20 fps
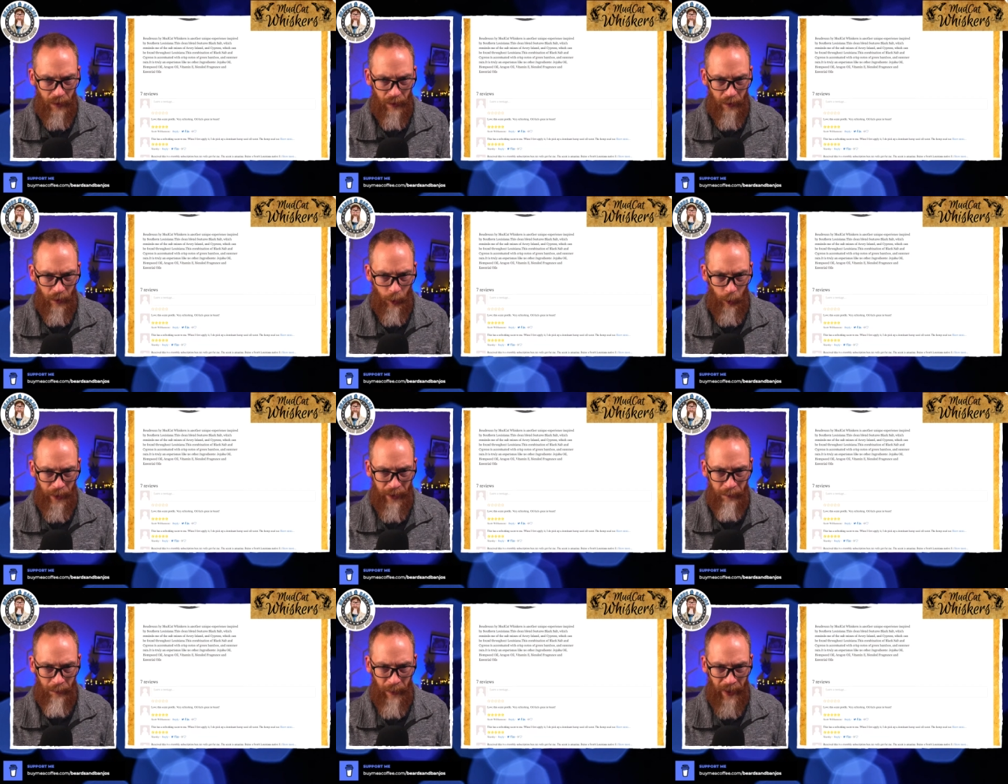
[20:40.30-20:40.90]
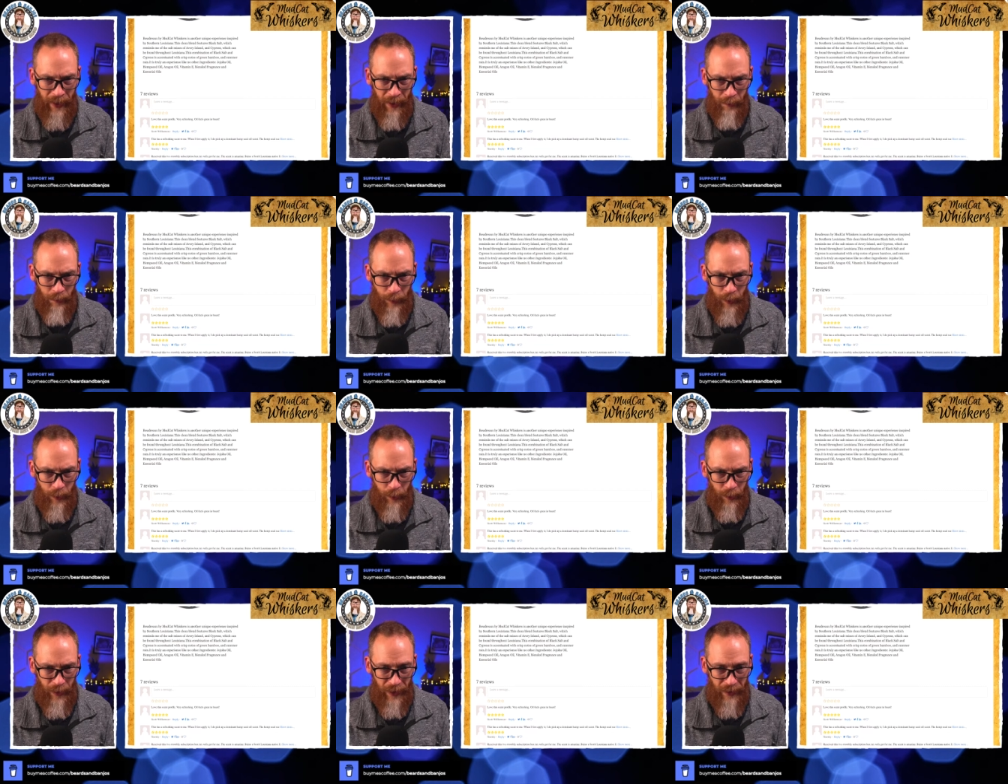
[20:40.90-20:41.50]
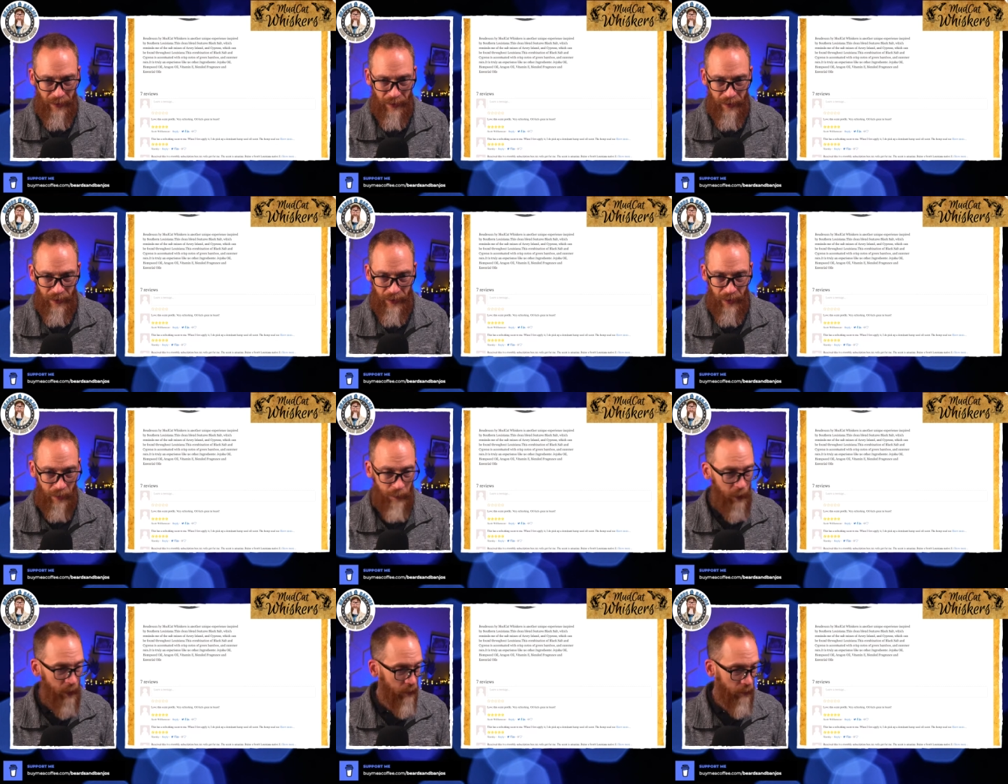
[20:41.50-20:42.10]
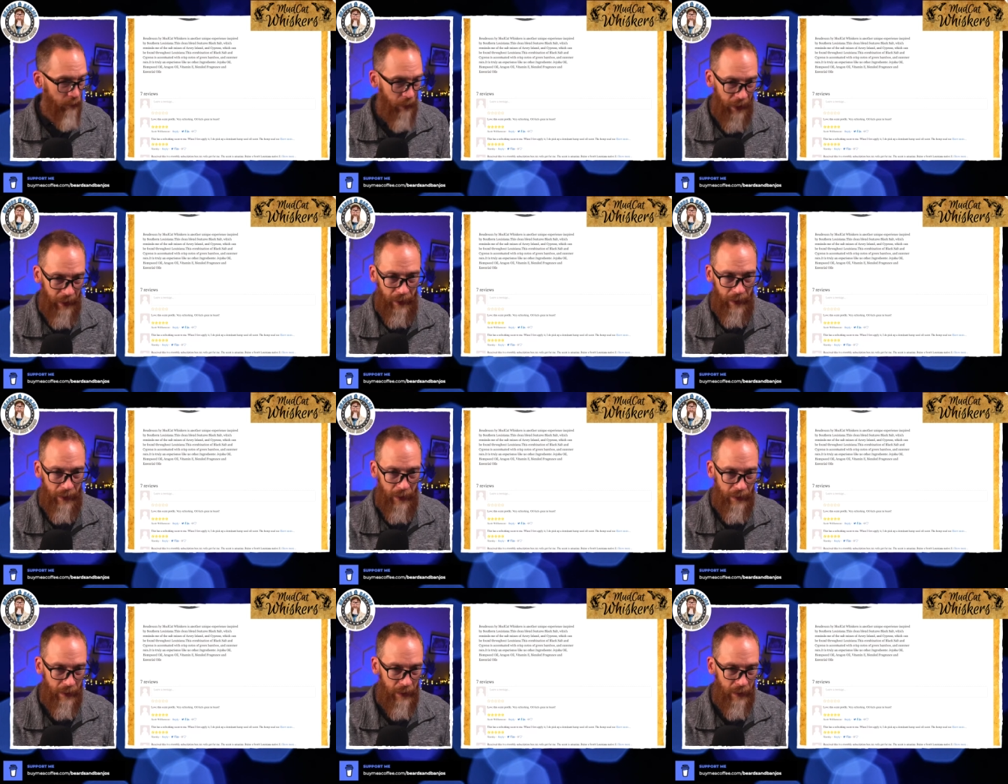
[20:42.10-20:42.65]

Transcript: Green Bamboo, and Summer Rain.